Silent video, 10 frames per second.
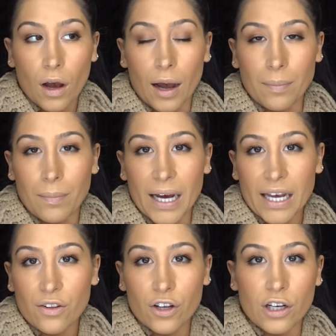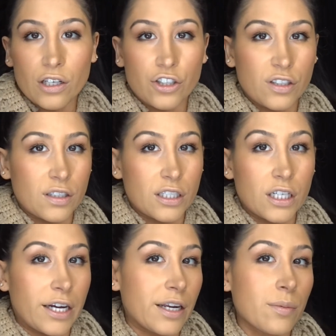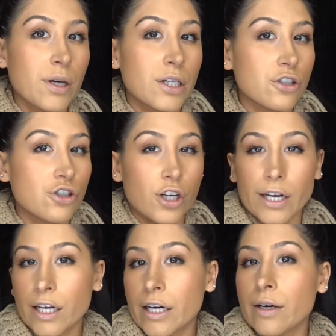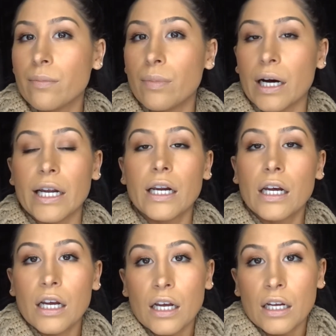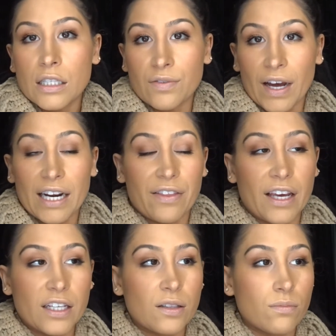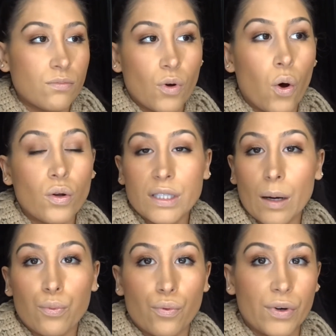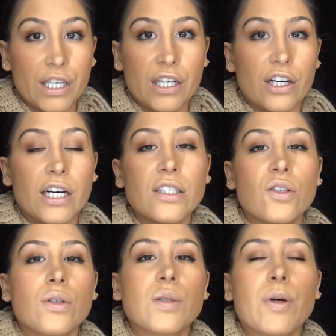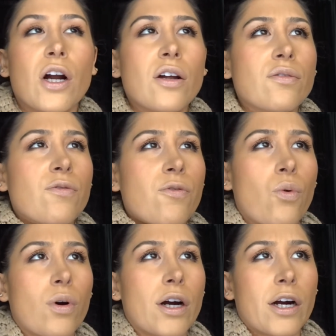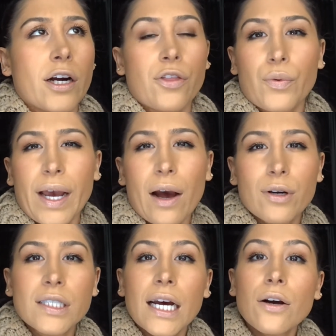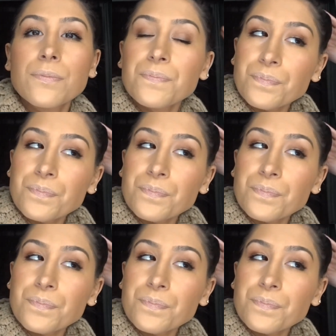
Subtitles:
I might look just a tiny bit shinier, but it's fine. I think it holds up really good. So it's been on for 3 hours now.